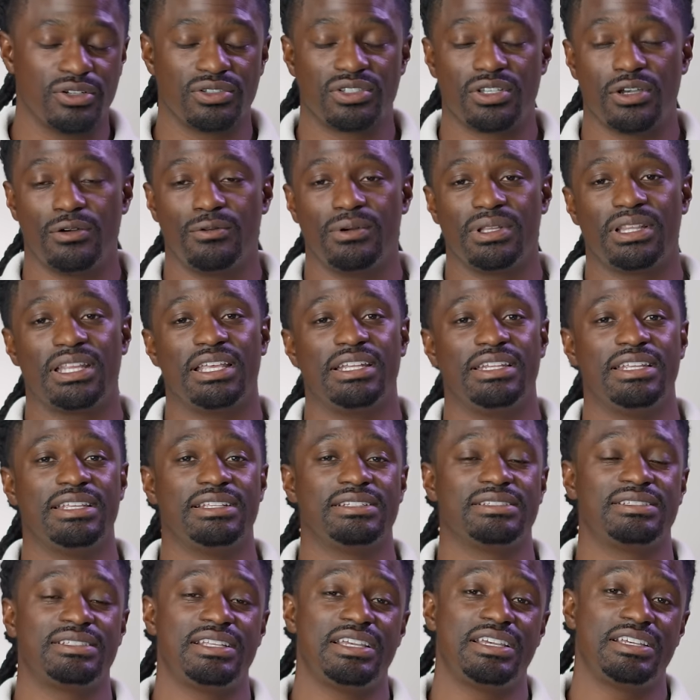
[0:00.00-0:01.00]
So what they did
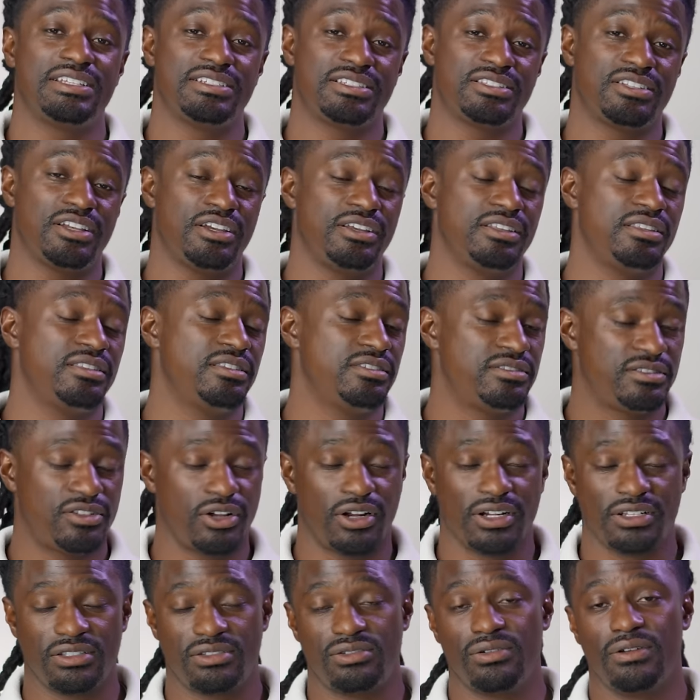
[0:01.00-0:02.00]
instead is they
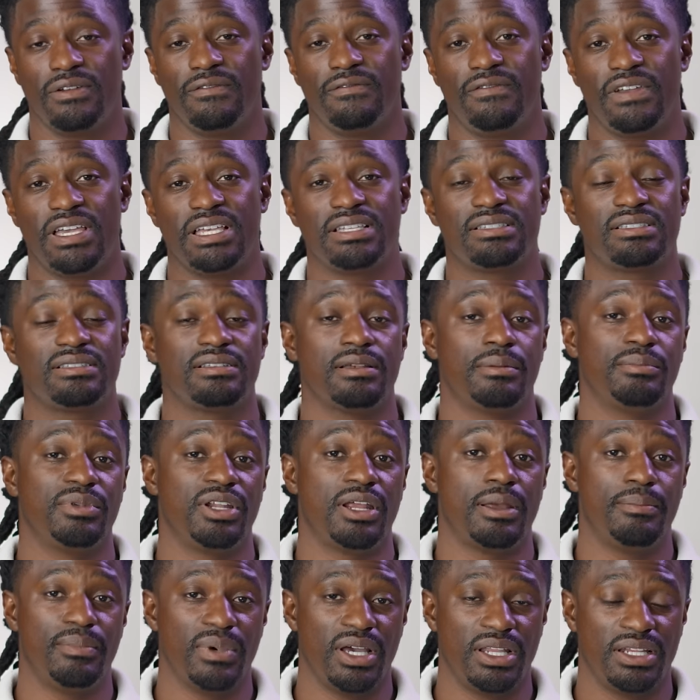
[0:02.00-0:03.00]
started to invest some of
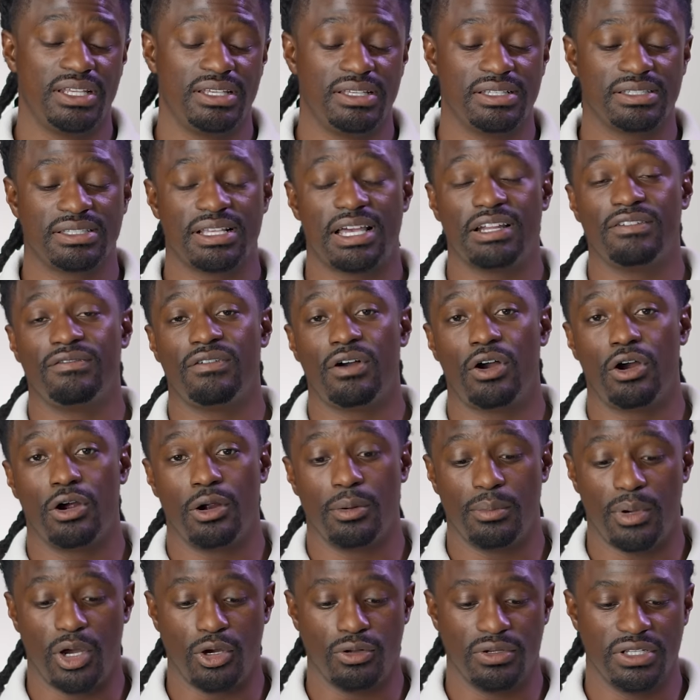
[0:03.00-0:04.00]
their money inside of
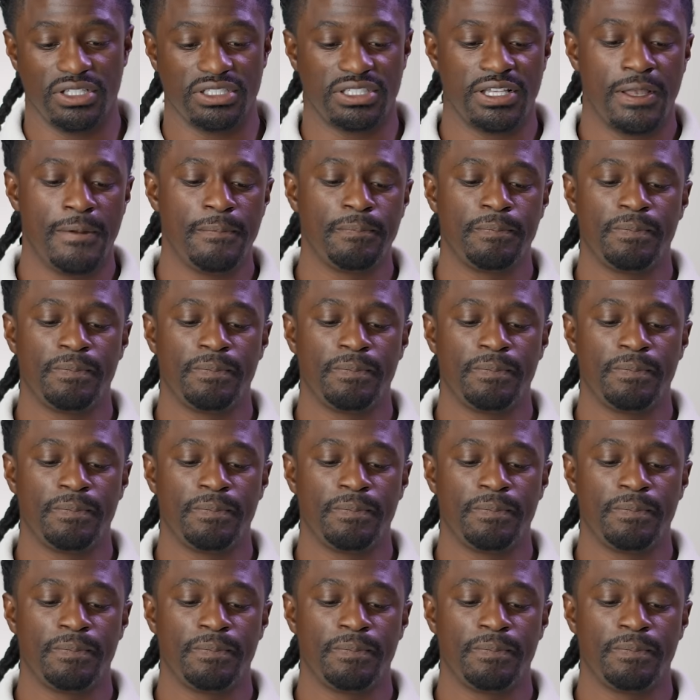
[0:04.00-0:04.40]
arm holdings.